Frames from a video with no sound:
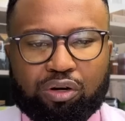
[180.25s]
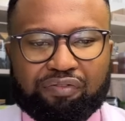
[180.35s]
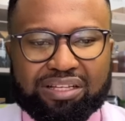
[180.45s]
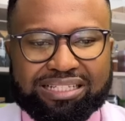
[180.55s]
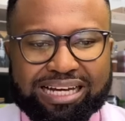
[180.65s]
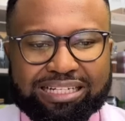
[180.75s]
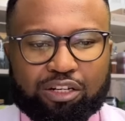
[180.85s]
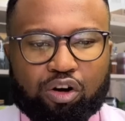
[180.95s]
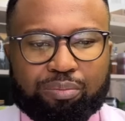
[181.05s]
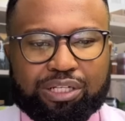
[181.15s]
of the Standing
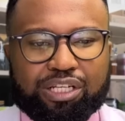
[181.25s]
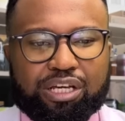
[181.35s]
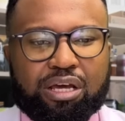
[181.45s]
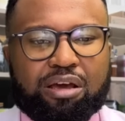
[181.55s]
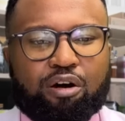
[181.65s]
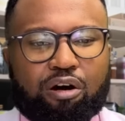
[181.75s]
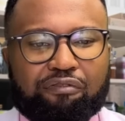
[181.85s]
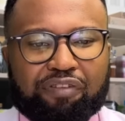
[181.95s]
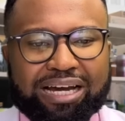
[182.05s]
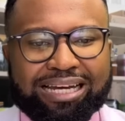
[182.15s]
Committee of
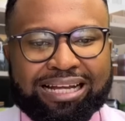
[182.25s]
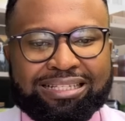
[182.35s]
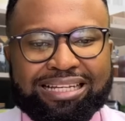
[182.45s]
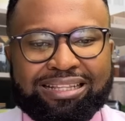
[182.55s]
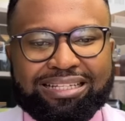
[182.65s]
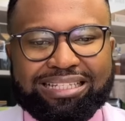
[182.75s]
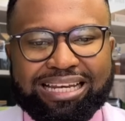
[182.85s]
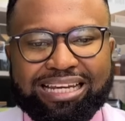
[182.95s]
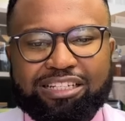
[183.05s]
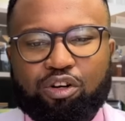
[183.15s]
Finance and the
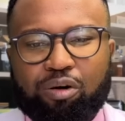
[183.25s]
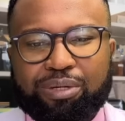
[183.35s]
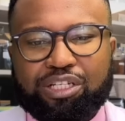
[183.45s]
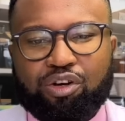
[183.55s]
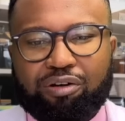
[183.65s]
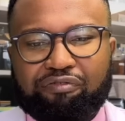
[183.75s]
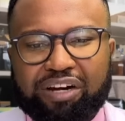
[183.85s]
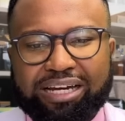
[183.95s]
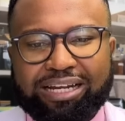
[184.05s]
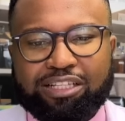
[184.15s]
Select Committee on
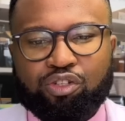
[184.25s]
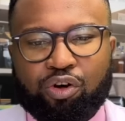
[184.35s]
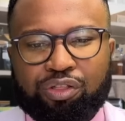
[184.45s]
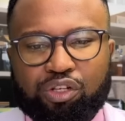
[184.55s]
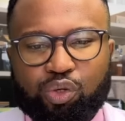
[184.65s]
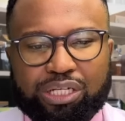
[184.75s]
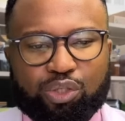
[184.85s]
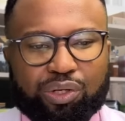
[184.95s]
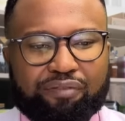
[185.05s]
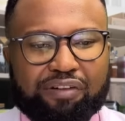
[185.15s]
Finance on the
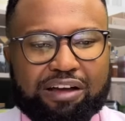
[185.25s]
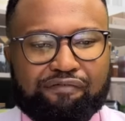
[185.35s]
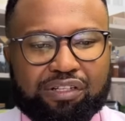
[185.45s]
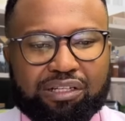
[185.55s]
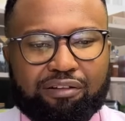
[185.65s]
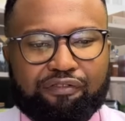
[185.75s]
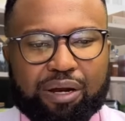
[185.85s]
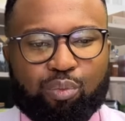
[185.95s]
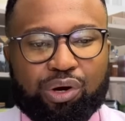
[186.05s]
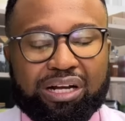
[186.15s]
2025 fiscal
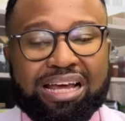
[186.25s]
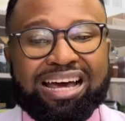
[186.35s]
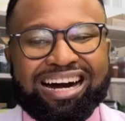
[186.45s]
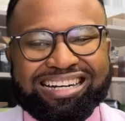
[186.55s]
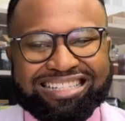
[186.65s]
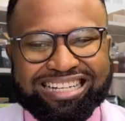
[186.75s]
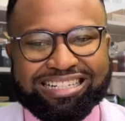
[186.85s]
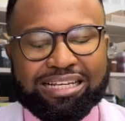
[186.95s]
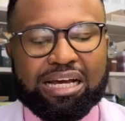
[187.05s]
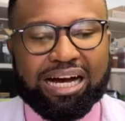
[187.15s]
framework are
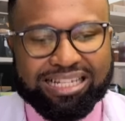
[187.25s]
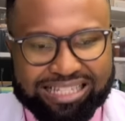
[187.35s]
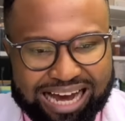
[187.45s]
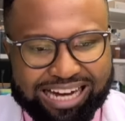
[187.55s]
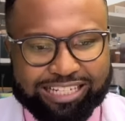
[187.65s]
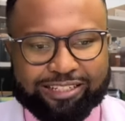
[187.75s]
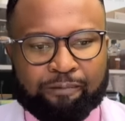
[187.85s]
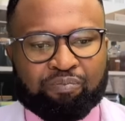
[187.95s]
set aside.